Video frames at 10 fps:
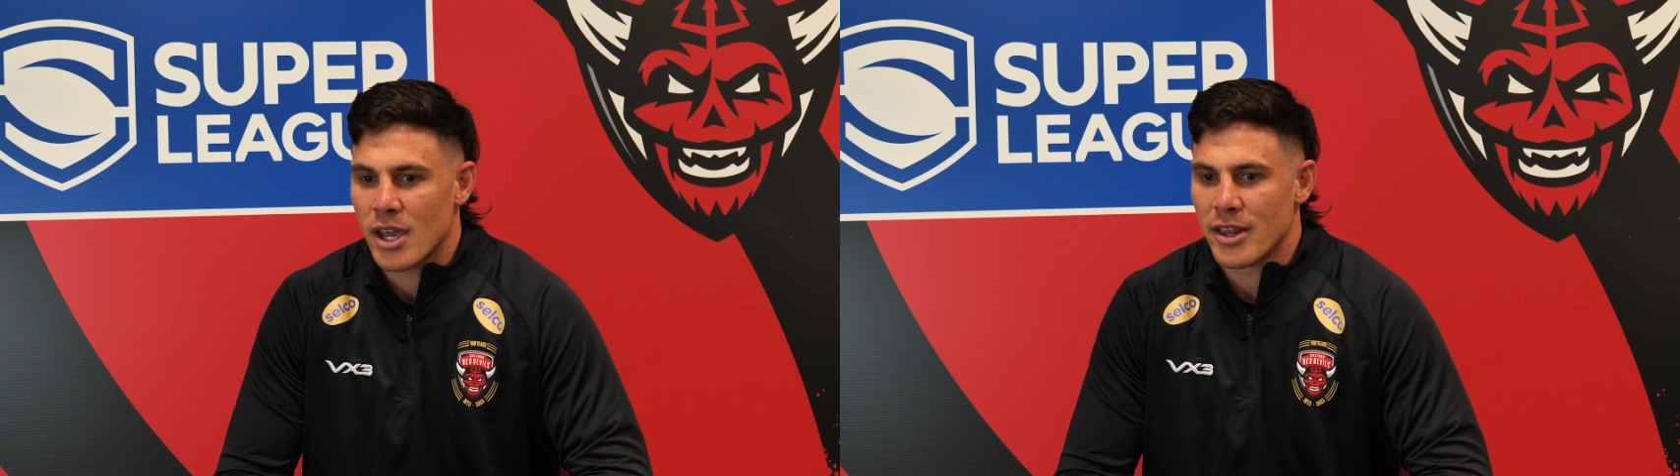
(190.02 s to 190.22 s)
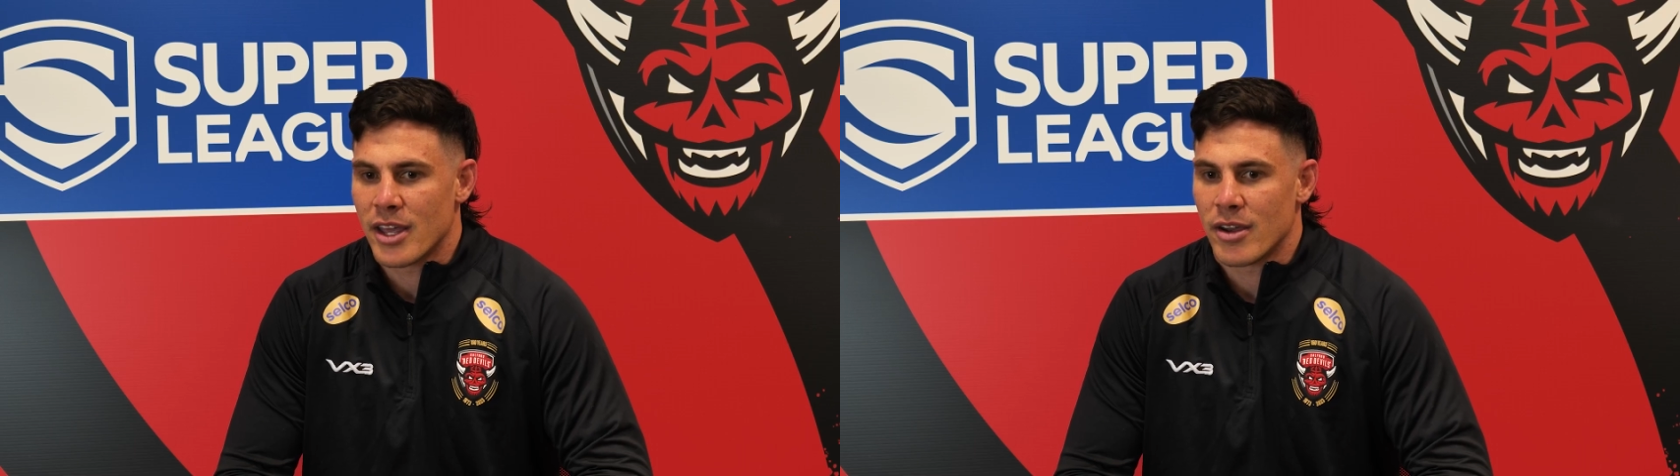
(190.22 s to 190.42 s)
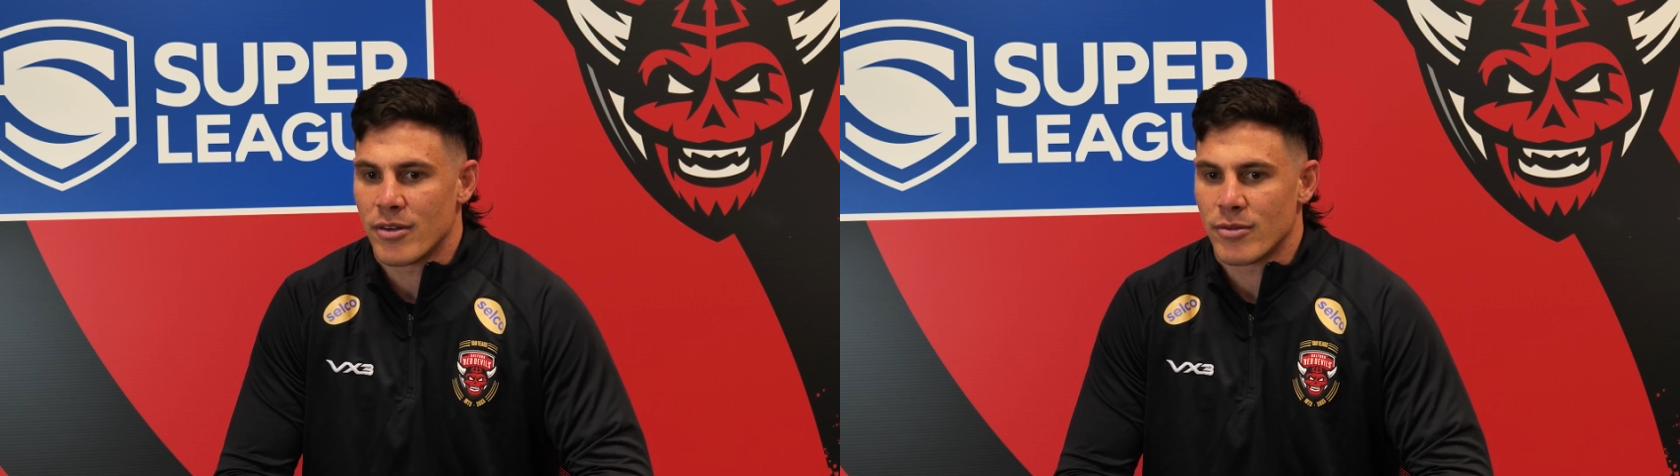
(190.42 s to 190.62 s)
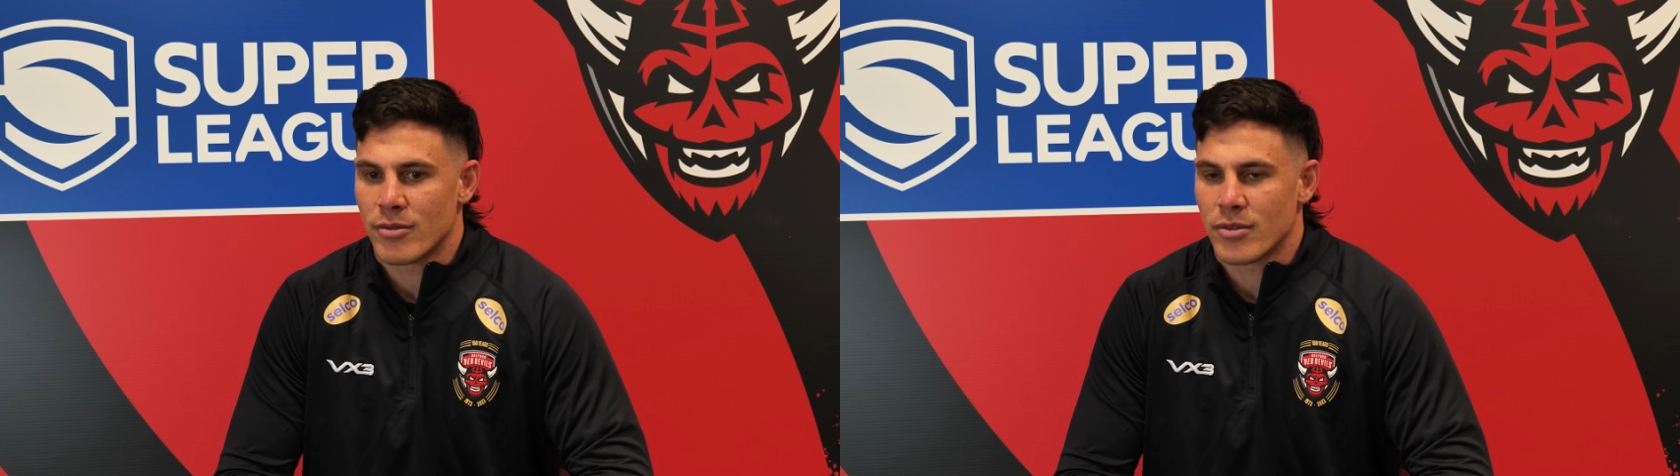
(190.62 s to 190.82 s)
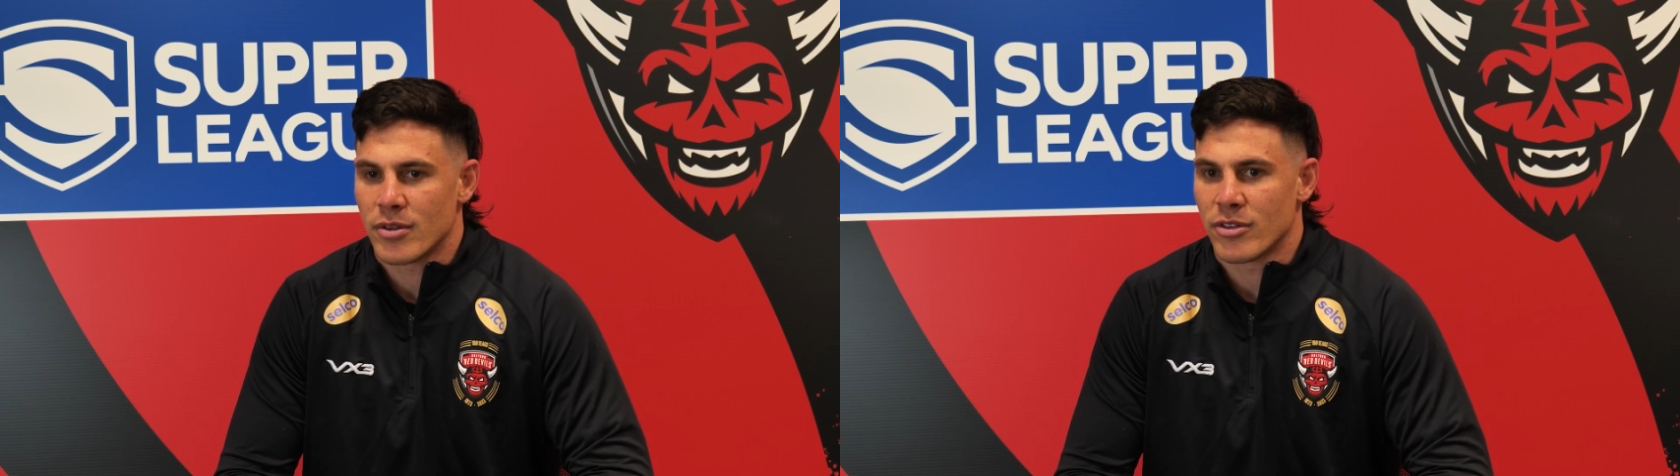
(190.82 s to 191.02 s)
and
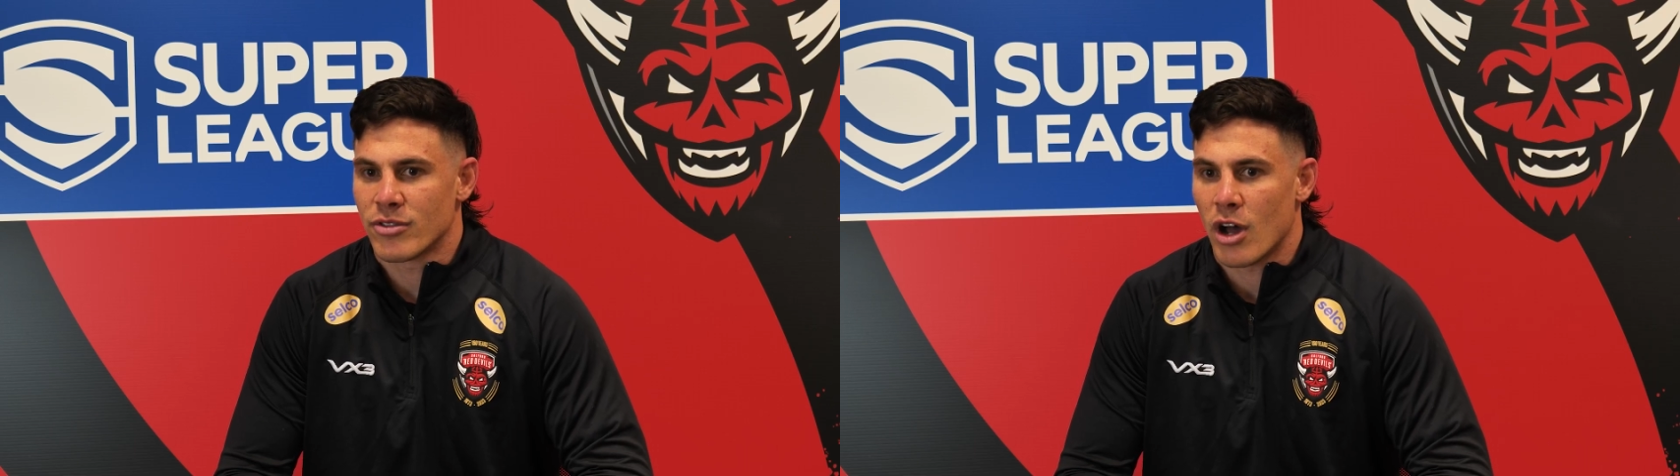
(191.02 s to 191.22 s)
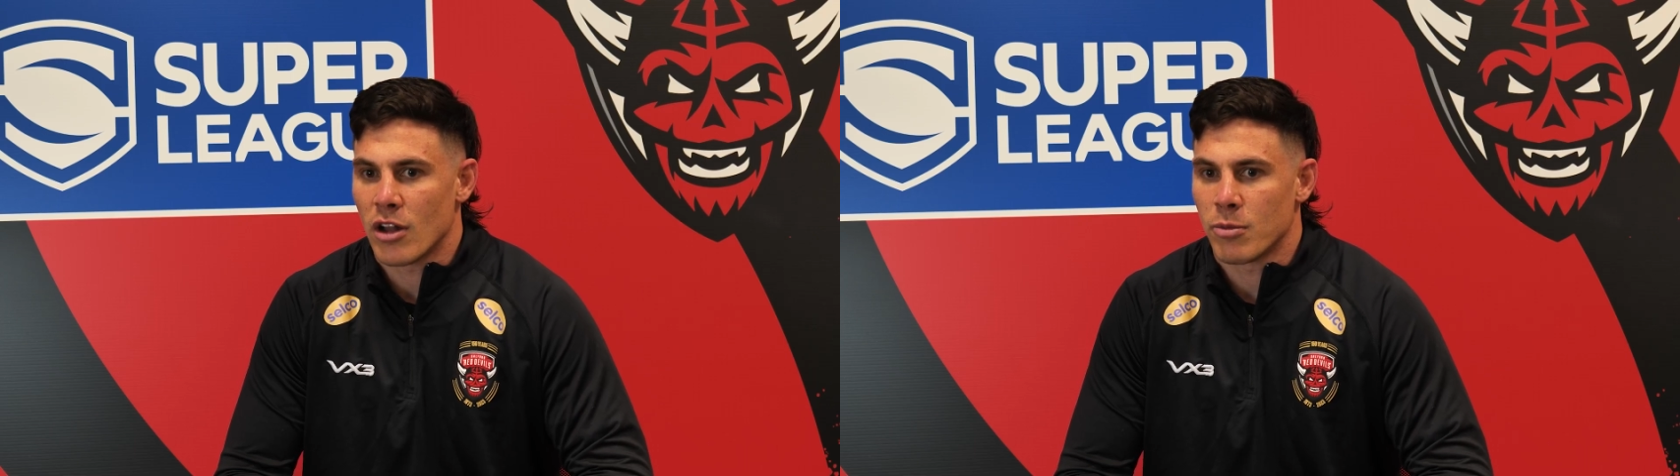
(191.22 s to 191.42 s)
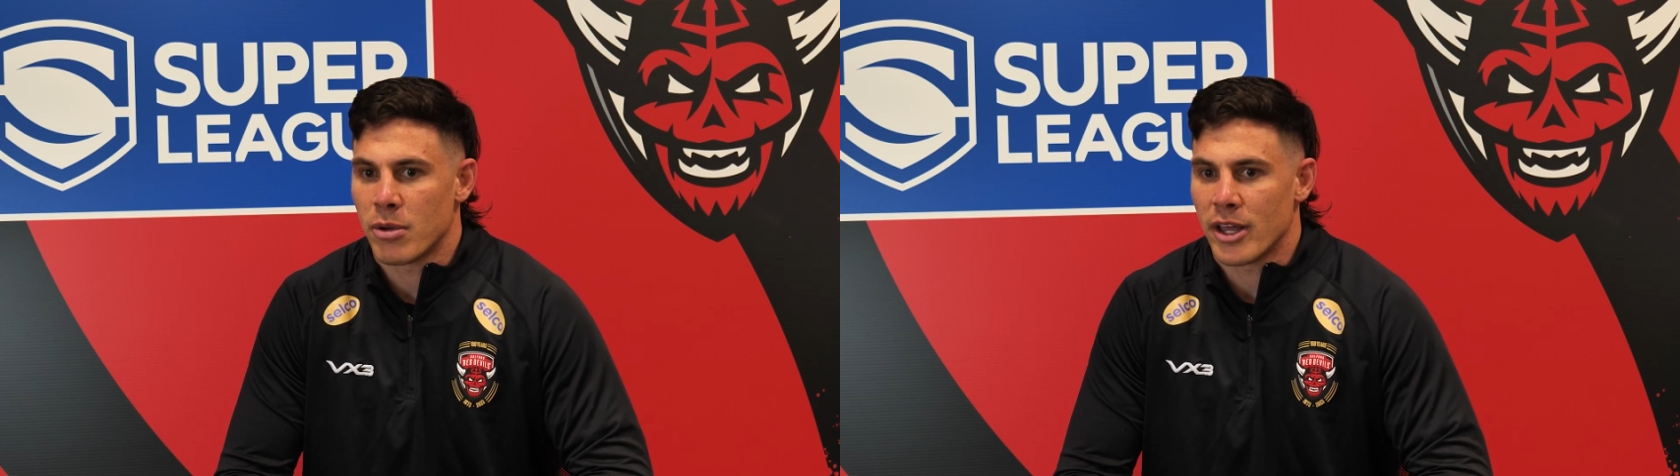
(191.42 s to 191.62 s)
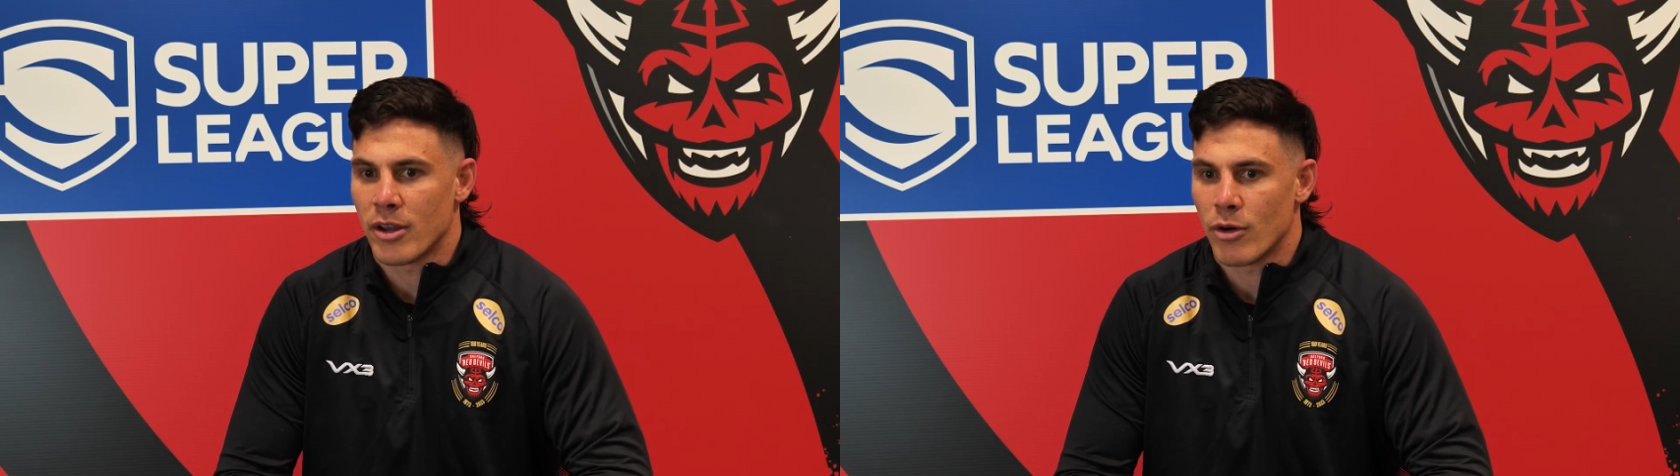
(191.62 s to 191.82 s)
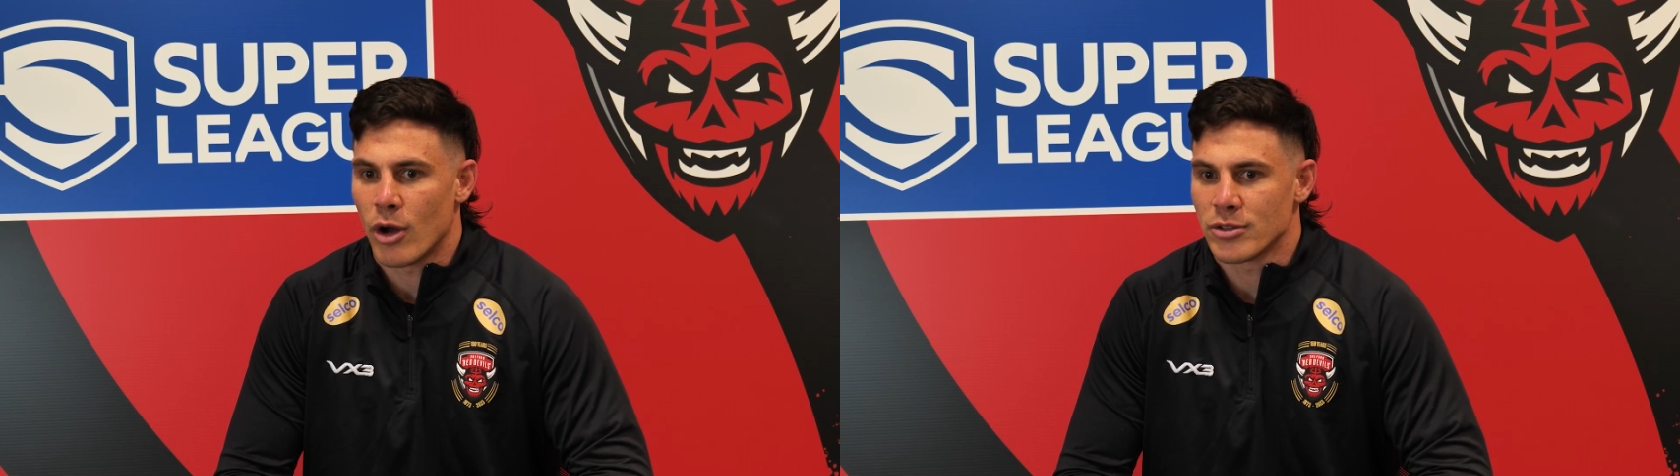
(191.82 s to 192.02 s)
the style of play
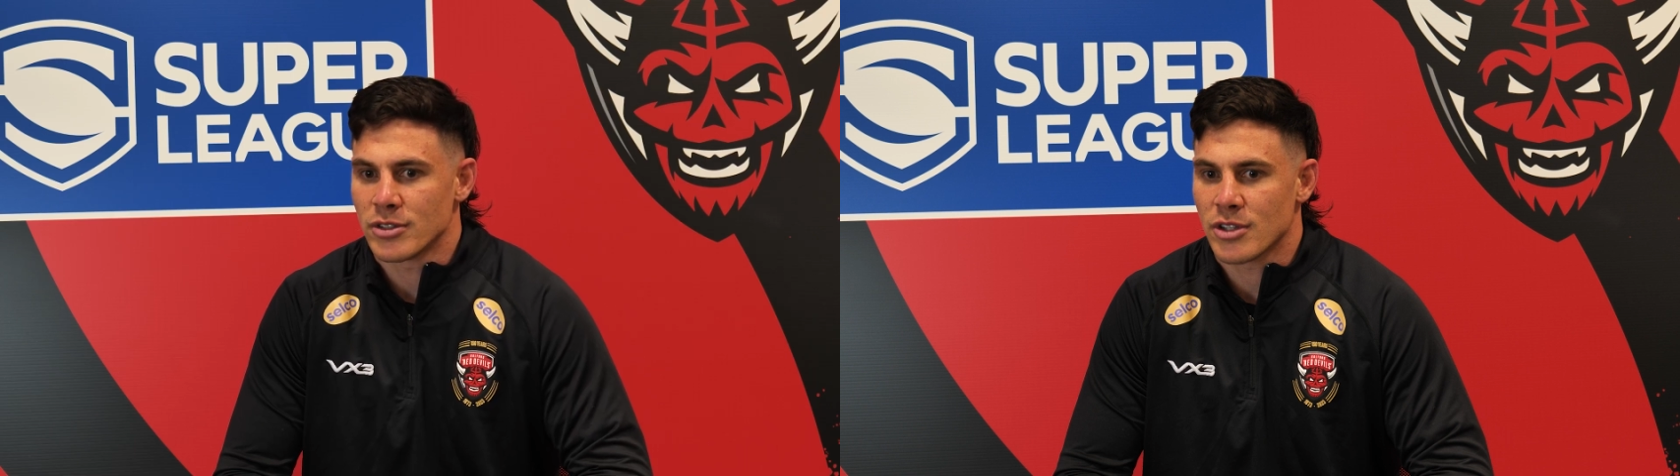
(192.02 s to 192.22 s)
that Rolls